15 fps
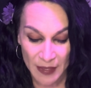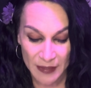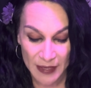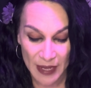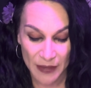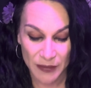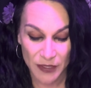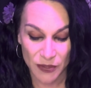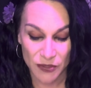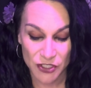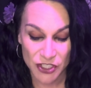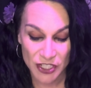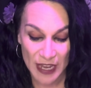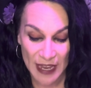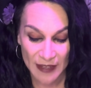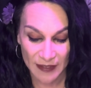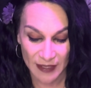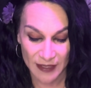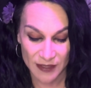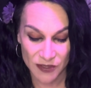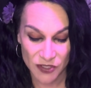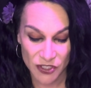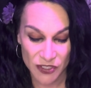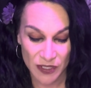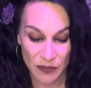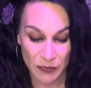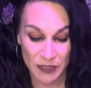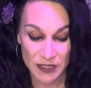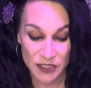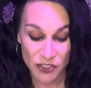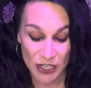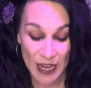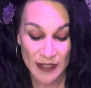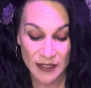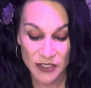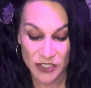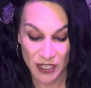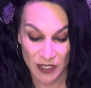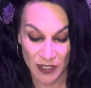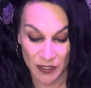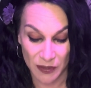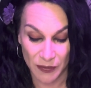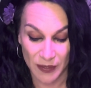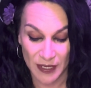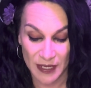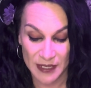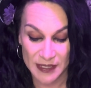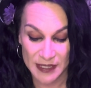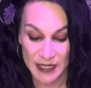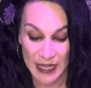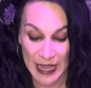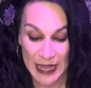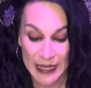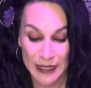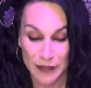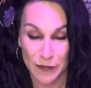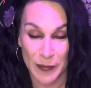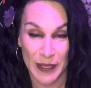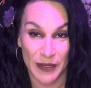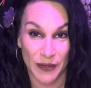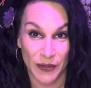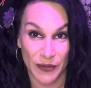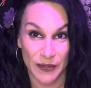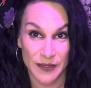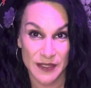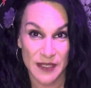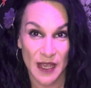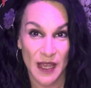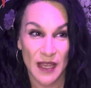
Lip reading: Now, your challenge, what's challenging you is the Eight of Pentacles.